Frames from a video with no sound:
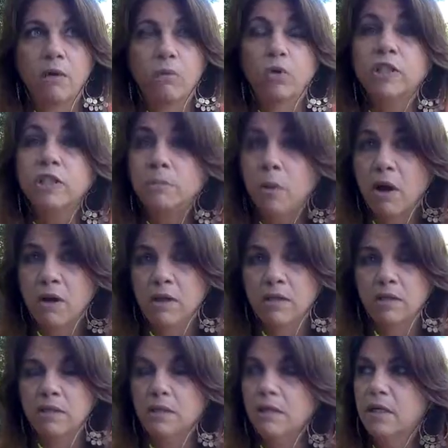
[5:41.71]

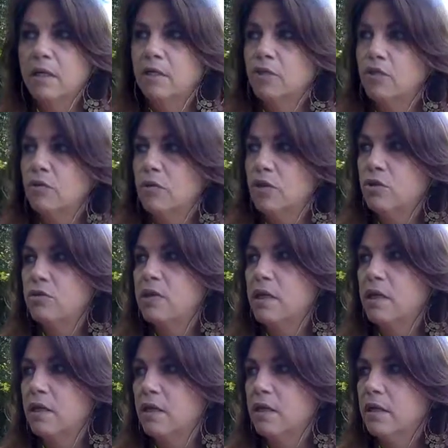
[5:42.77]
response to
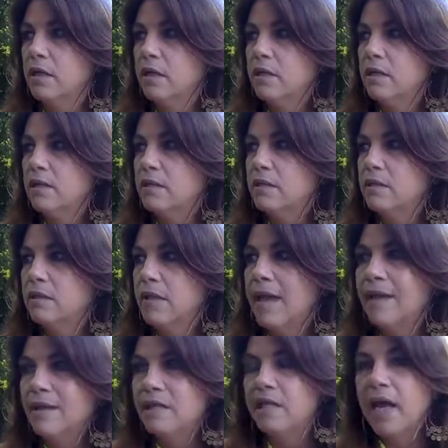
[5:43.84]
losing that
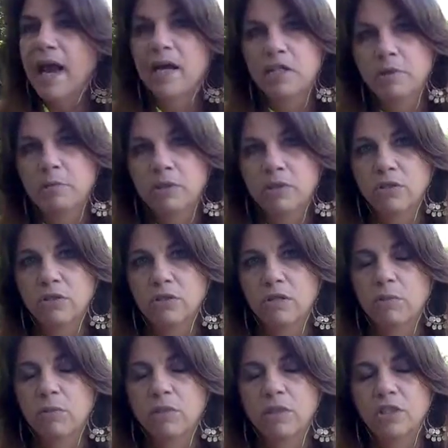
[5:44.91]
attachment to
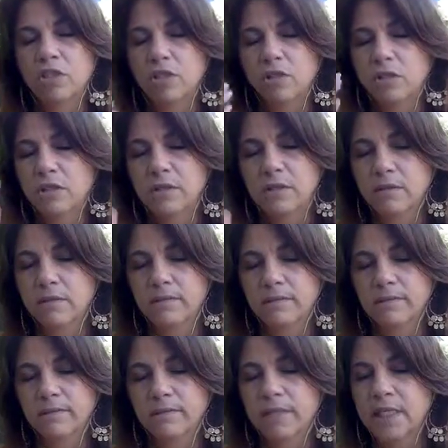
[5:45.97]
someone that you just
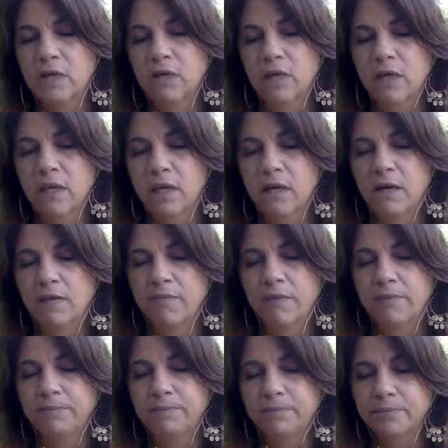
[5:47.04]
dearly love
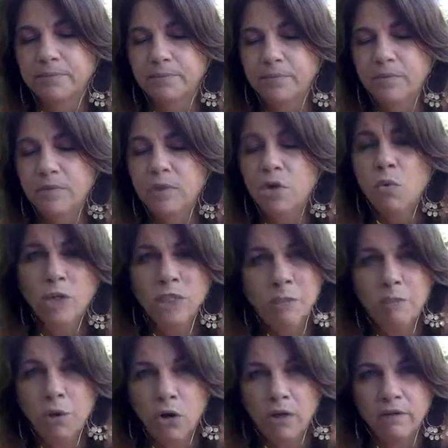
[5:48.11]
and was a
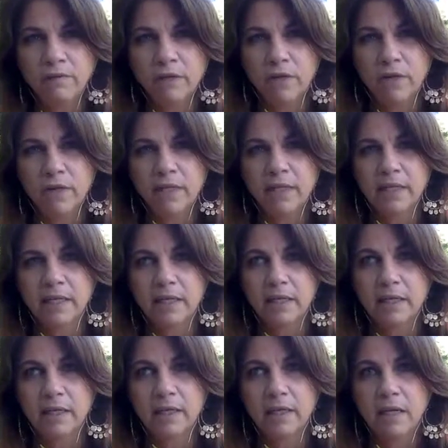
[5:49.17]
part of your
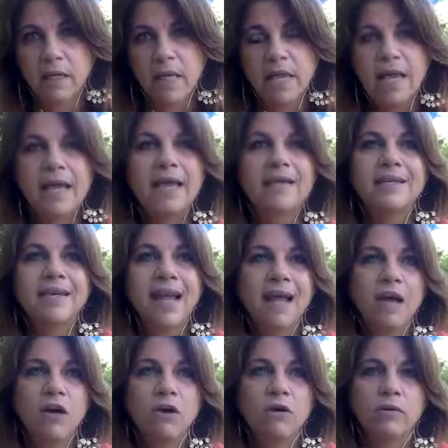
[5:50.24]
identity. And
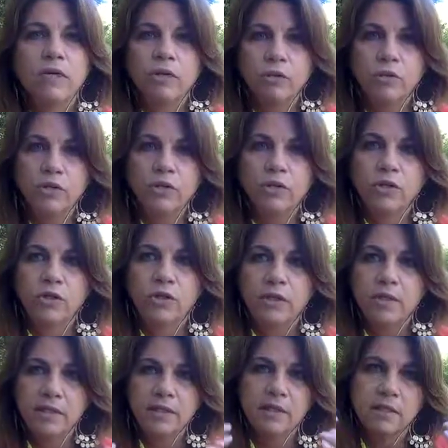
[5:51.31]
now in
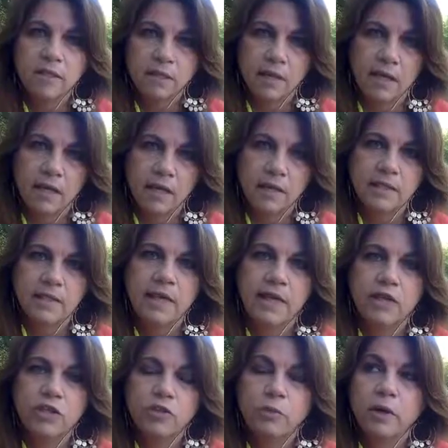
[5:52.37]
widowhood, this is a
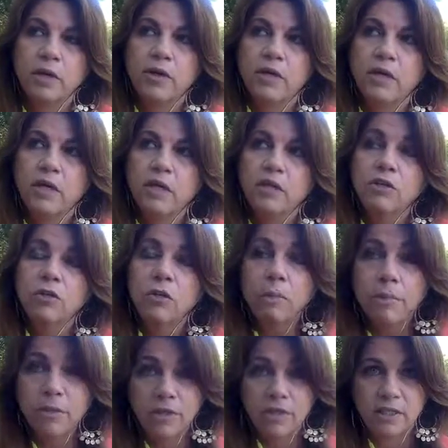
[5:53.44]
stage where you're
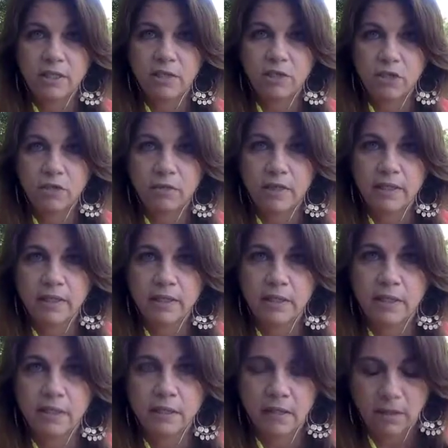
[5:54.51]
building a new
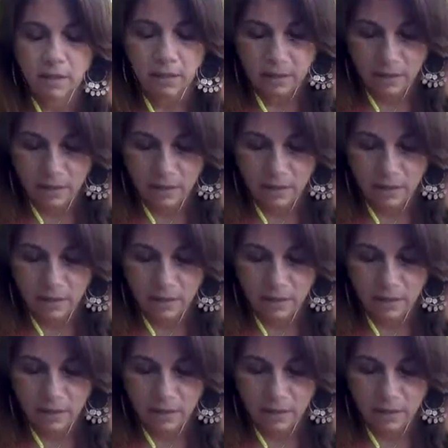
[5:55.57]
identity.